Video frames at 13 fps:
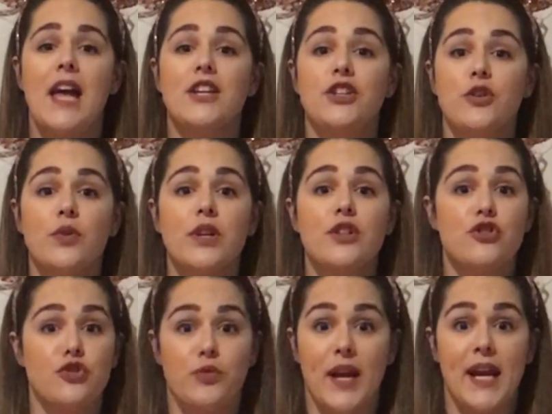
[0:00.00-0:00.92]
and you can
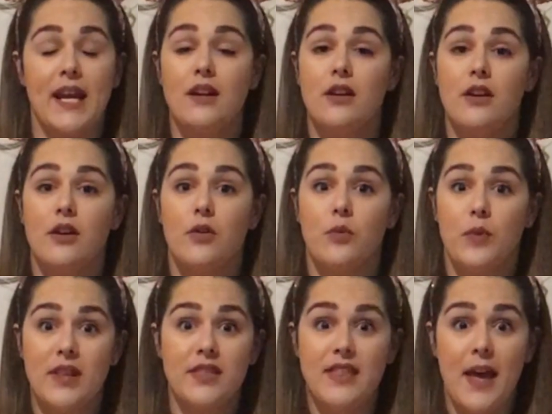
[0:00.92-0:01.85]
trade
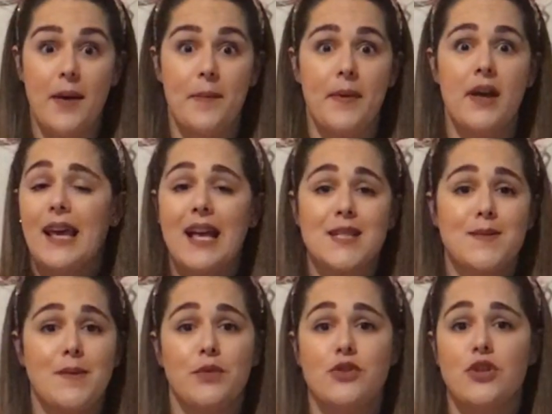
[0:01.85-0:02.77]
with them. Cast
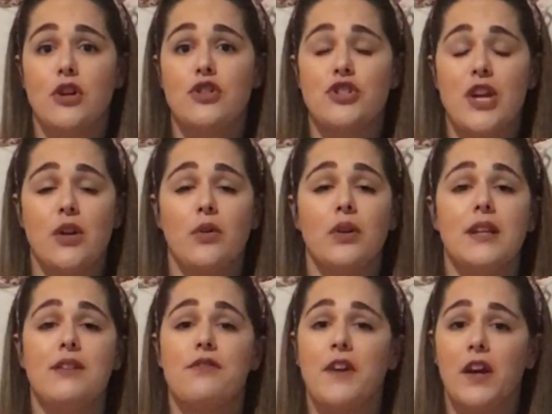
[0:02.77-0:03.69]
members are
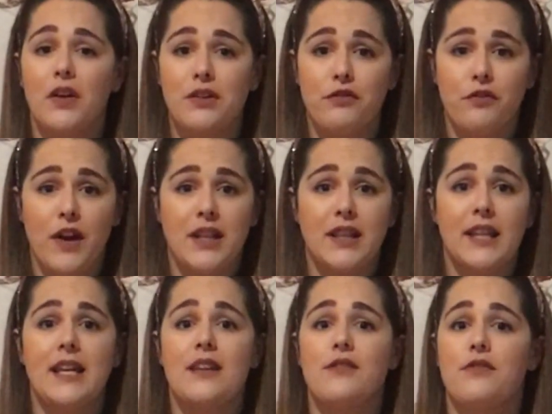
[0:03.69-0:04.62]
generally very
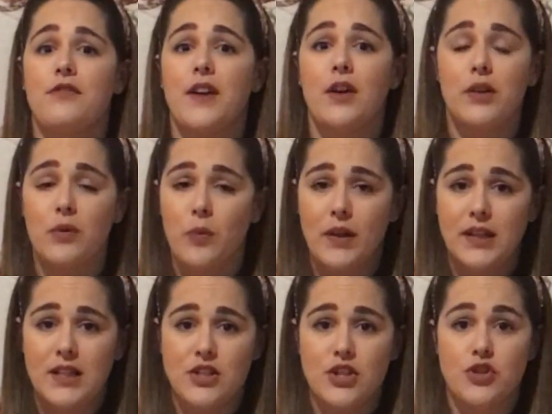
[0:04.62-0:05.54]
friendly, very
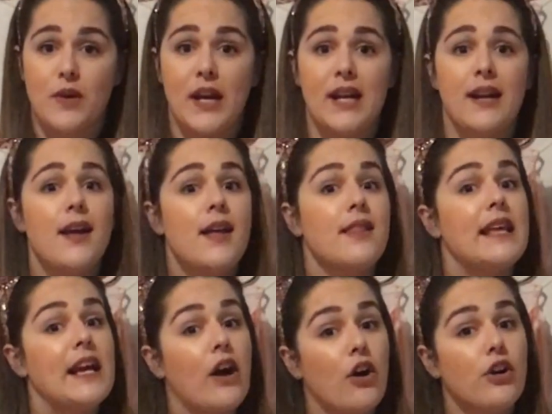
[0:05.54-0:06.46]
willing to trade.
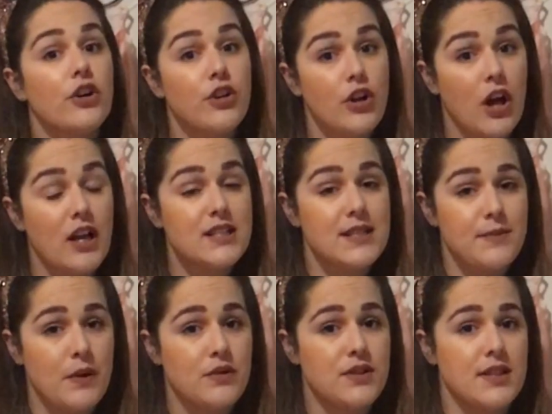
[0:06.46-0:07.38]
They are not
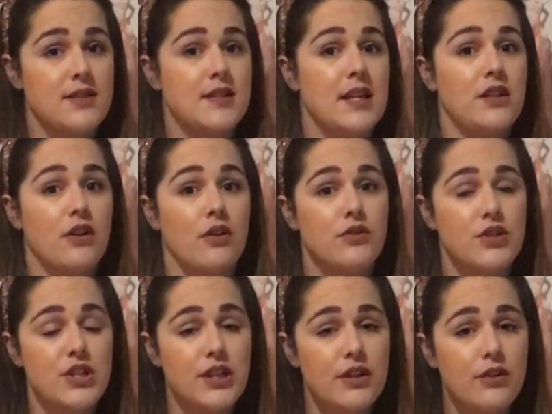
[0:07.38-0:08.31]
supposed to say no
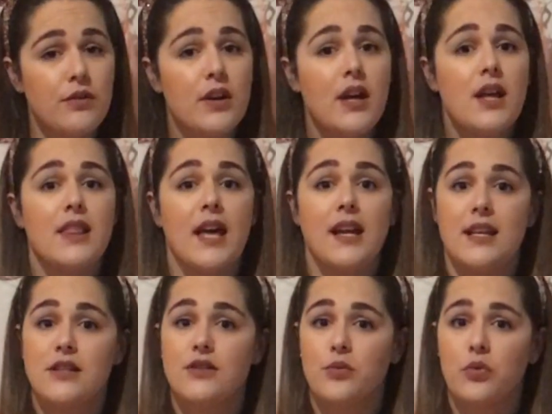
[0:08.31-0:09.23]
to you. That
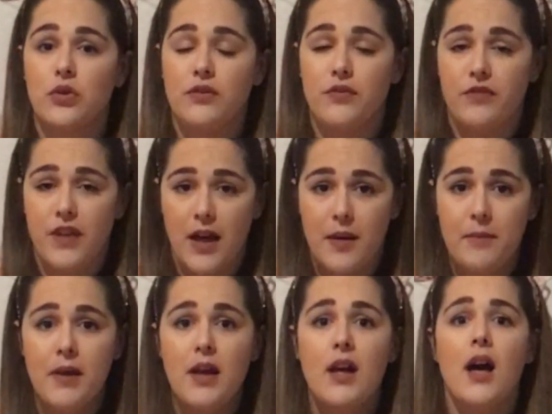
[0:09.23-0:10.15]
is a rule of
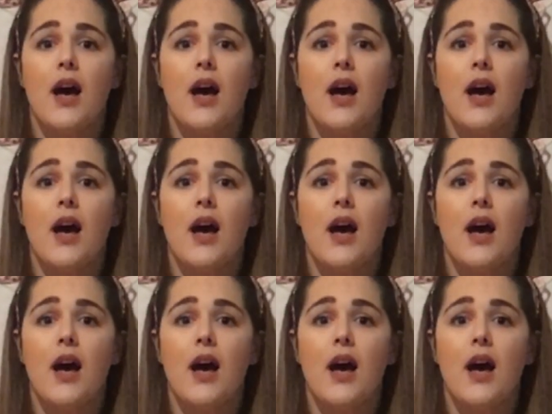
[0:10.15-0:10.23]
thumb.